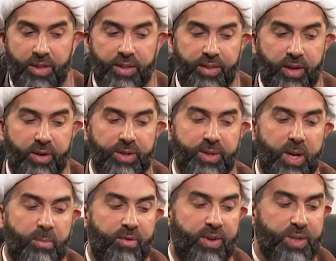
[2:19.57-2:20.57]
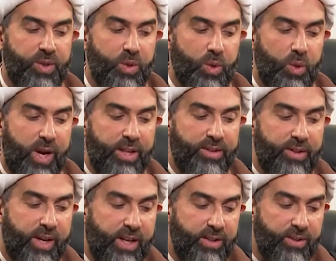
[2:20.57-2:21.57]
that there are some of us who
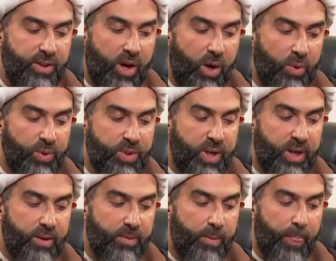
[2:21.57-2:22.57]
enter into the Hawzah